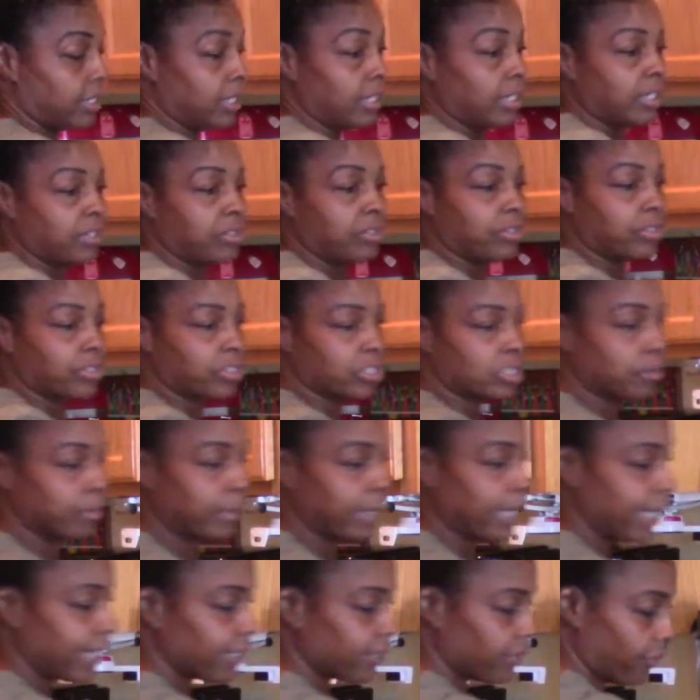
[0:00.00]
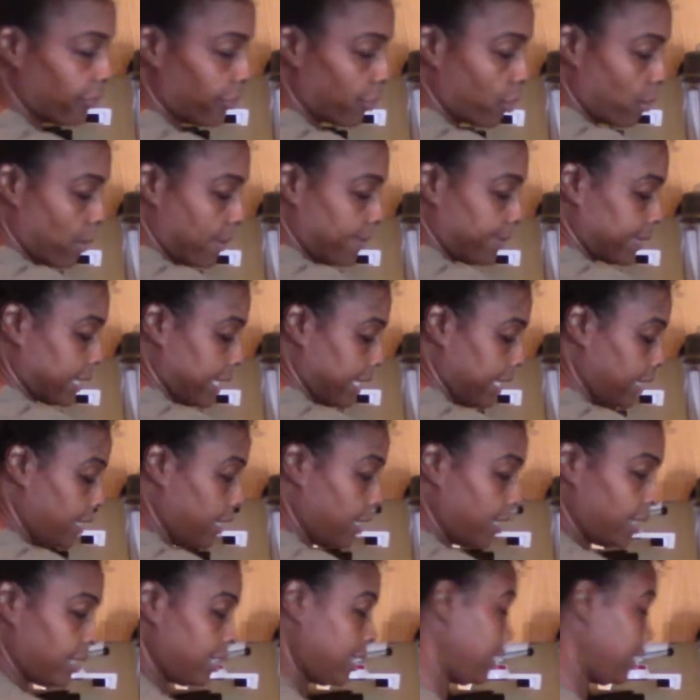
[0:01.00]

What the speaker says: you can just buy it on their website.